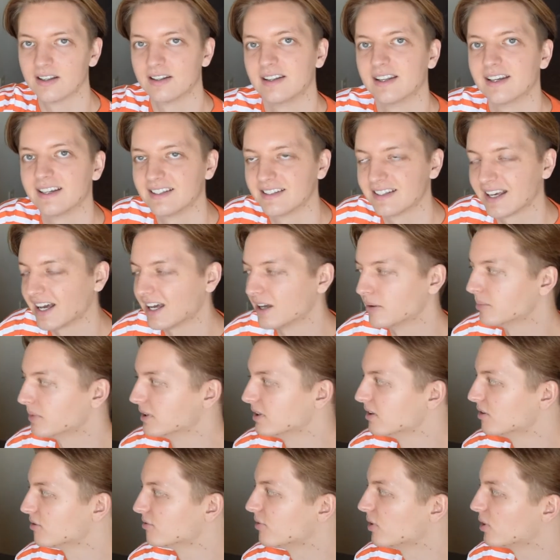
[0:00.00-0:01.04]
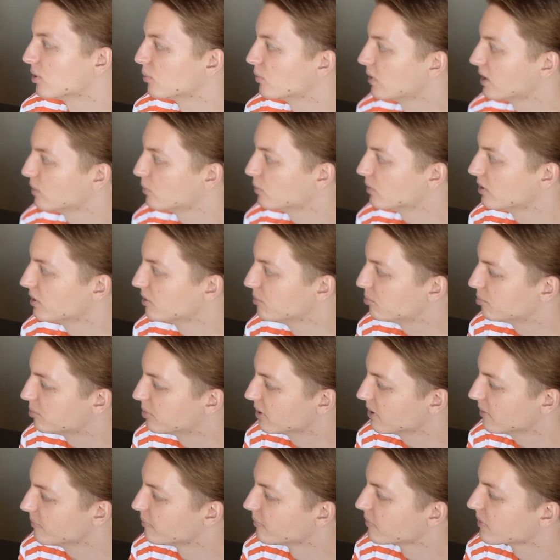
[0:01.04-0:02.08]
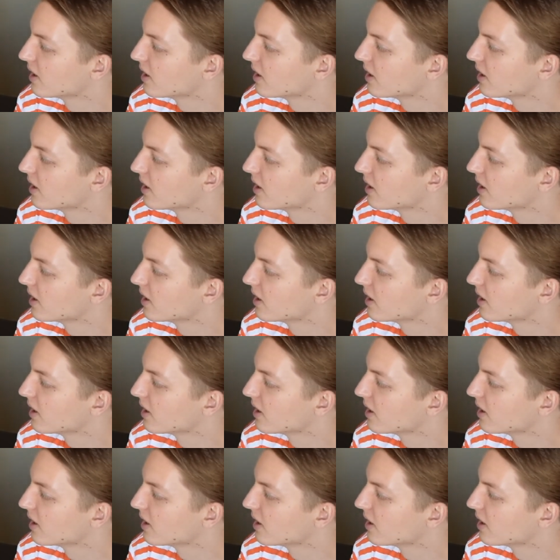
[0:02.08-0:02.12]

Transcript: nighttime in the far right one. But